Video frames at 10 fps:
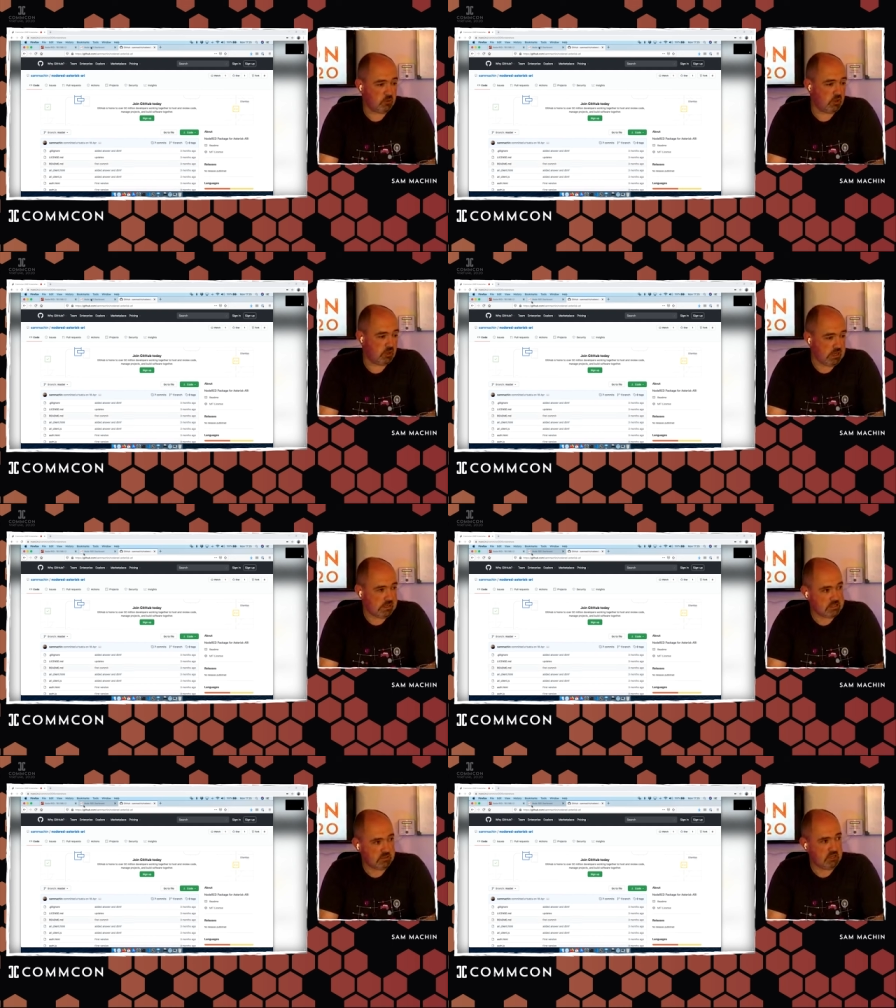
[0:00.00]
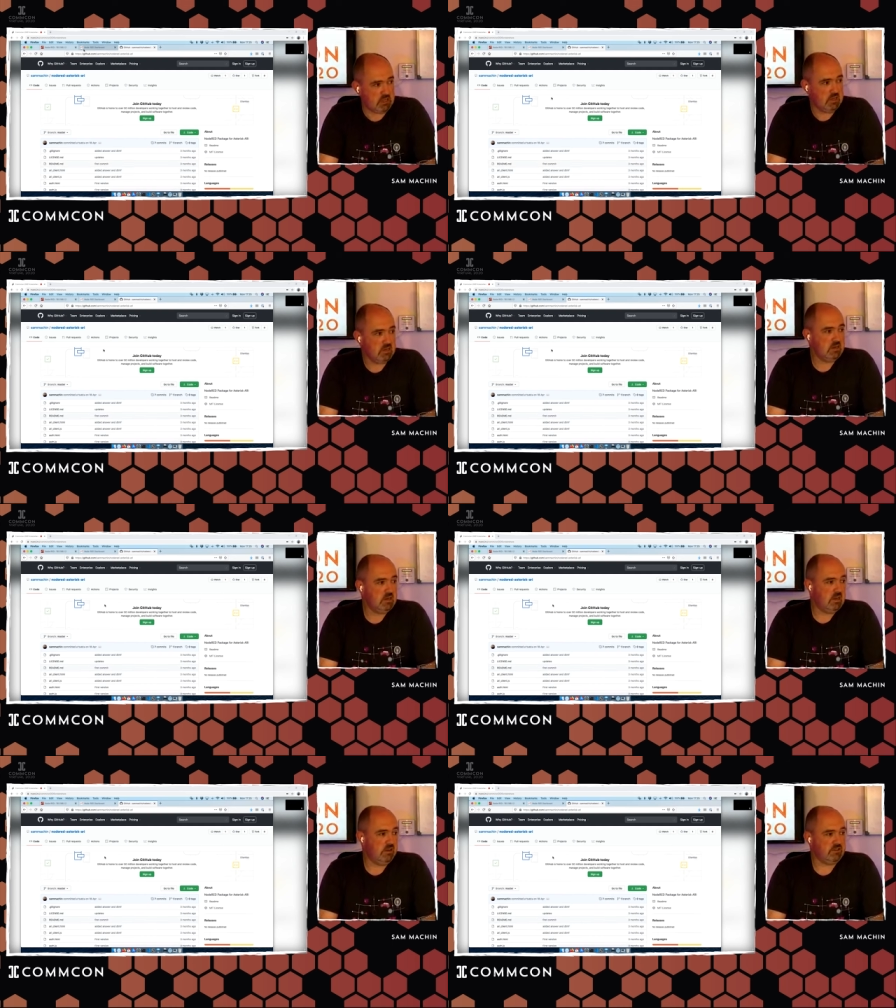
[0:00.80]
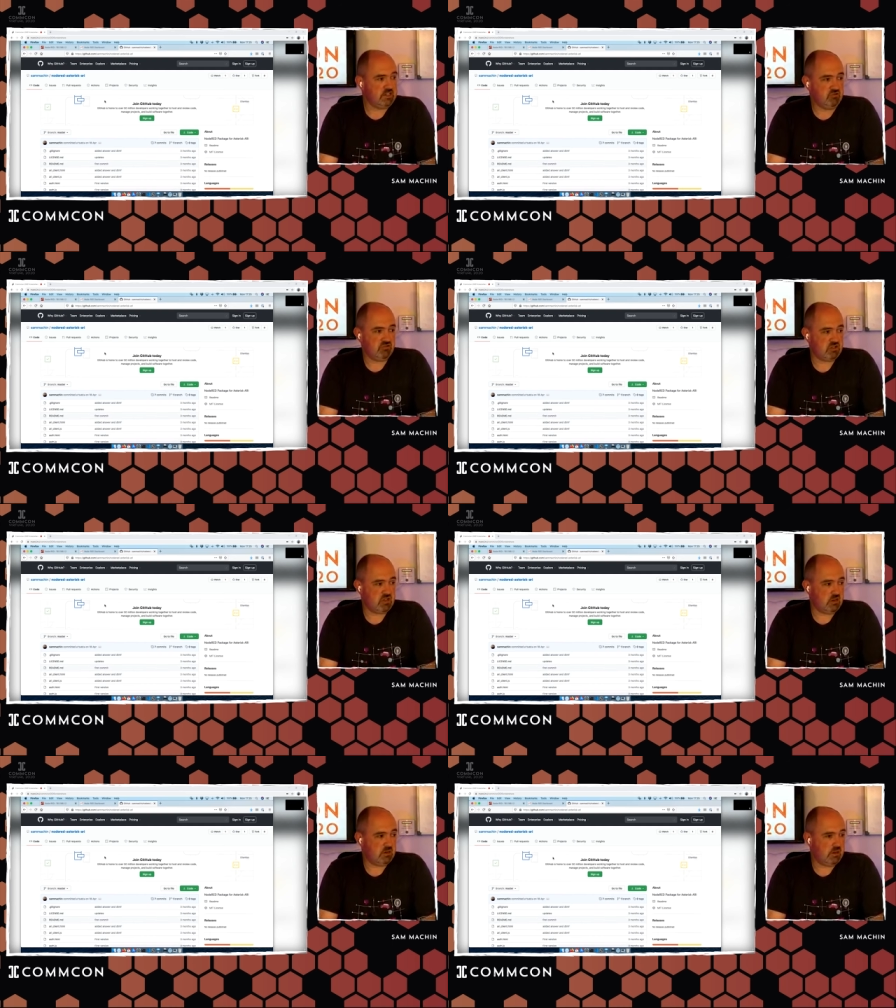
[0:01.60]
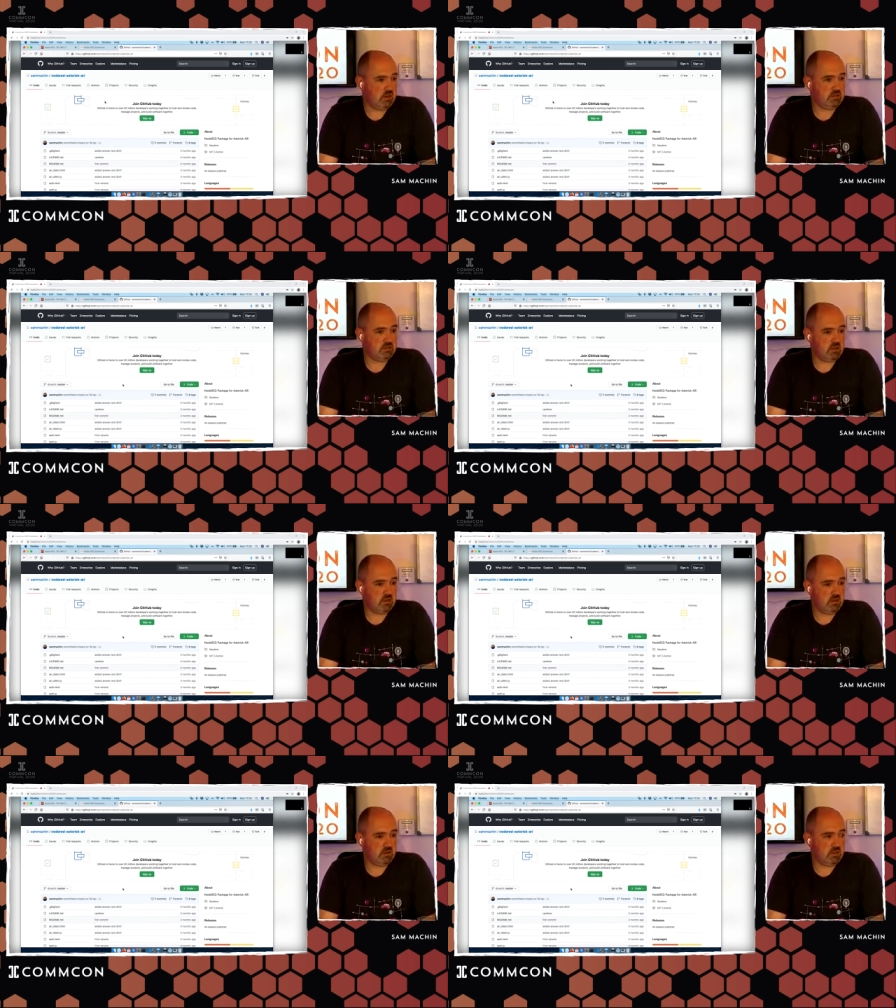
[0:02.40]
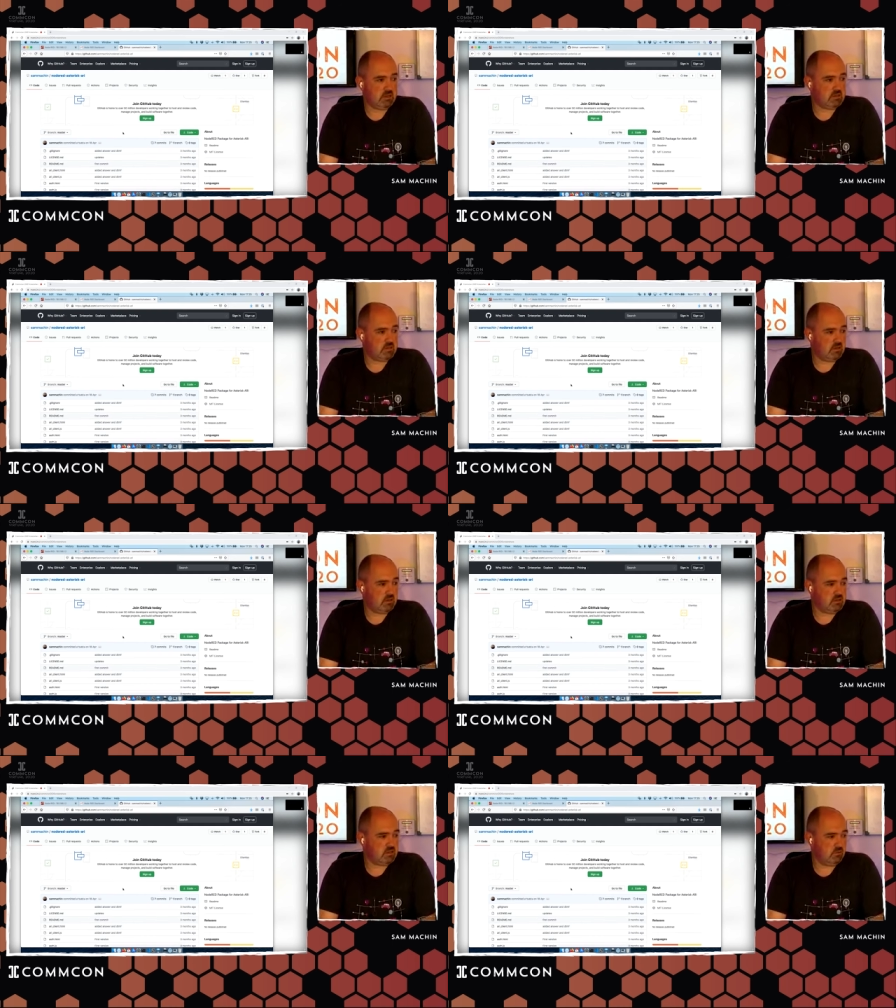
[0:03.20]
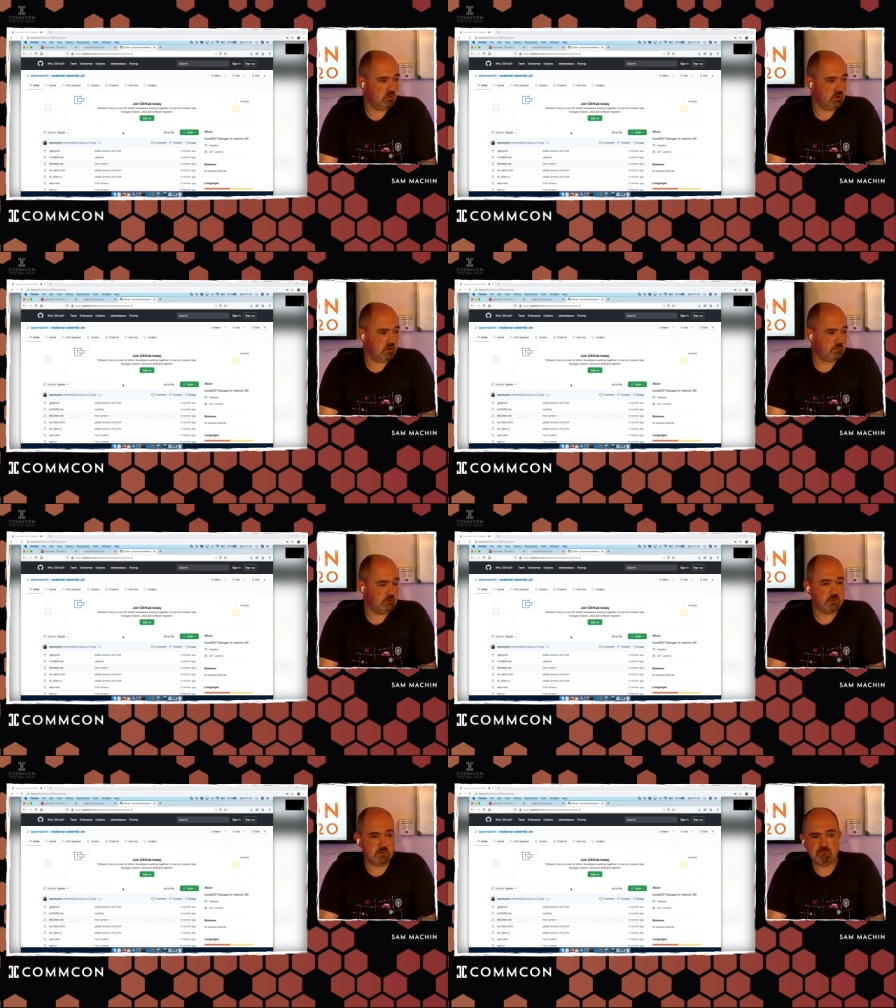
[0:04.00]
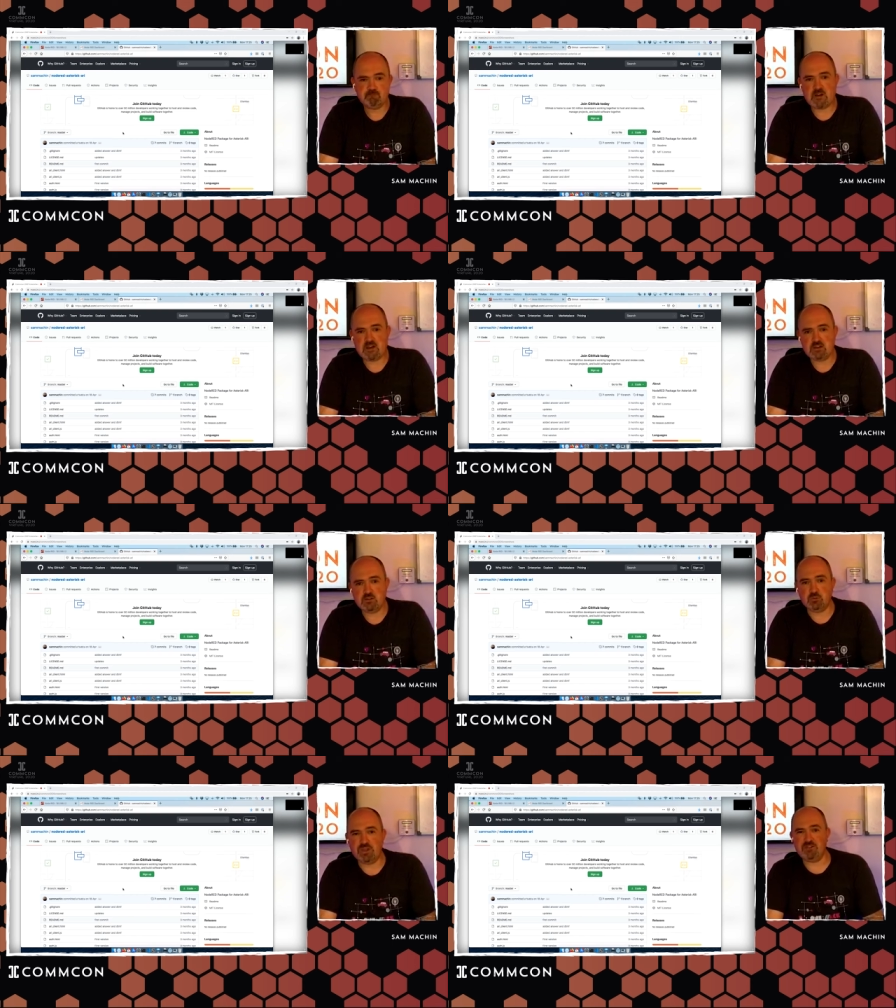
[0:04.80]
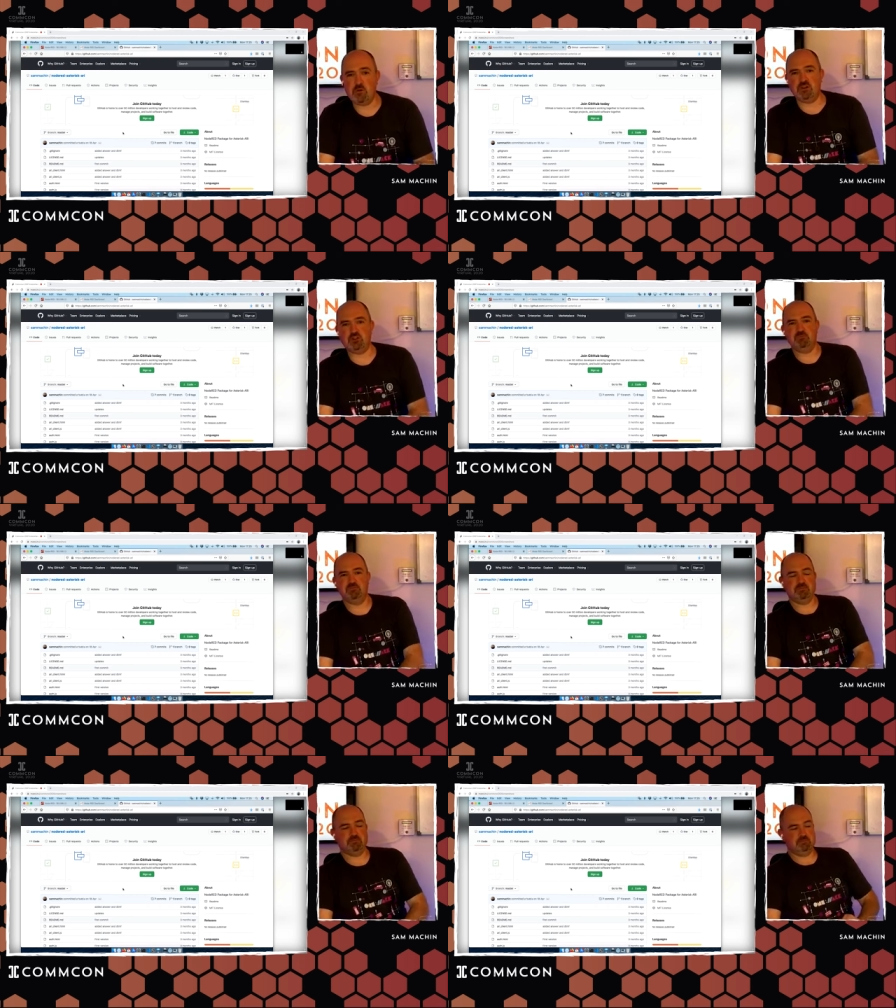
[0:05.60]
Tell me what you think. Tell me if it's interesting, and let's see what happens. Cool. Thanks very much.